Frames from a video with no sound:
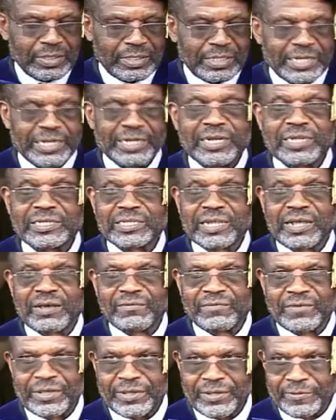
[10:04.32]
a
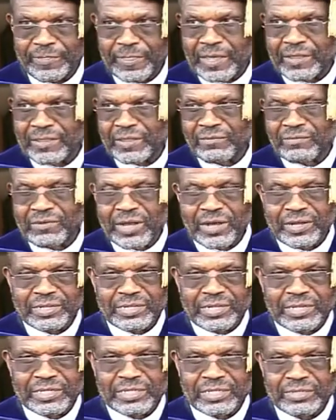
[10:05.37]
survey, and they've done
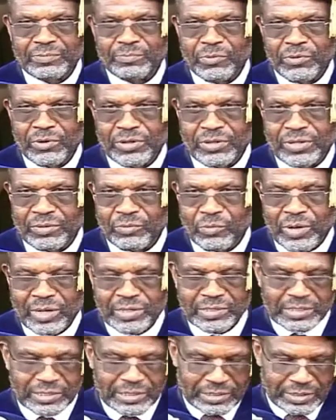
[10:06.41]
this more than
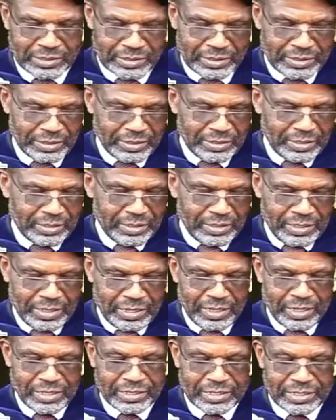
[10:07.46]
once.
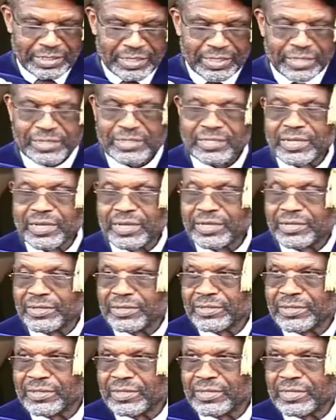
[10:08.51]
And indeed, Kenya
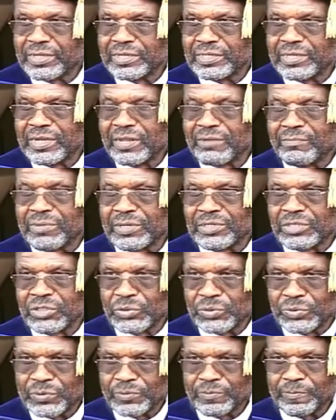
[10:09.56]
is number
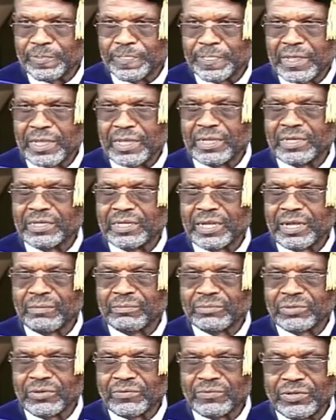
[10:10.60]
2 in terms
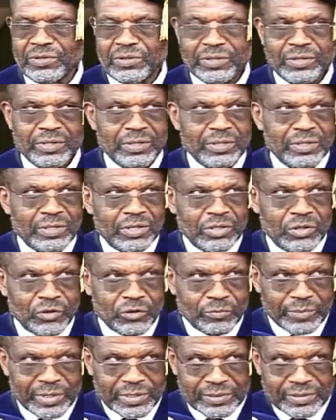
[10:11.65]
of
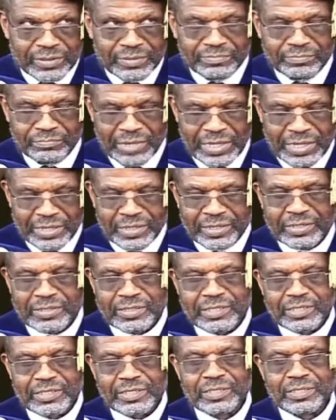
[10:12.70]
human beings
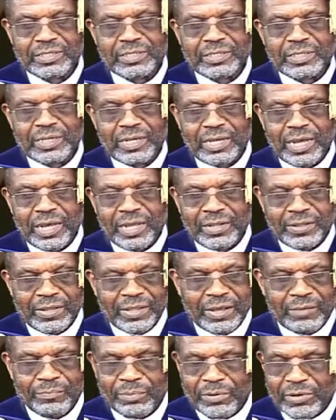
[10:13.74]
and their
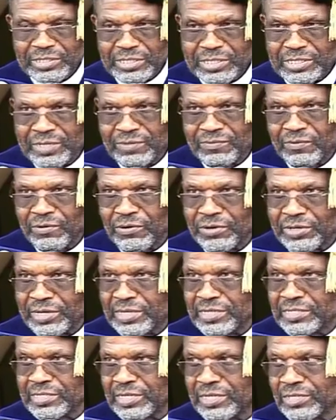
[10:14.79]
positive
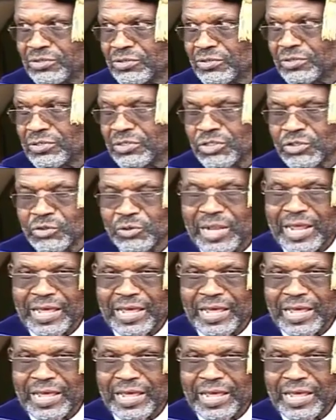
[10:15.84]
orientation to life.